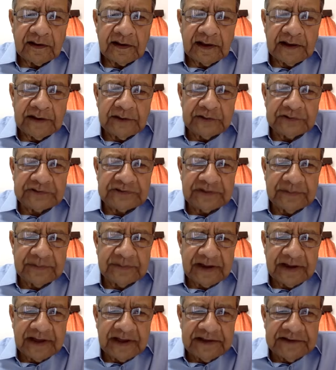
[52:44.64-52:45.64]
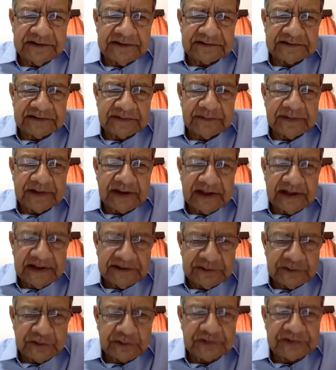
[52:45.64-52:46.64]
Can you summarize
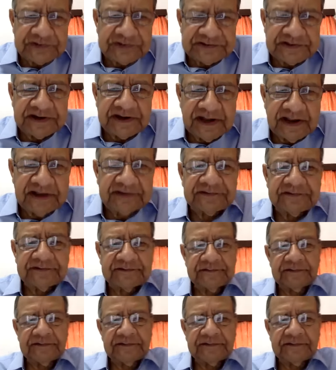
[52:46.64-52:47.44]
your question? Yes.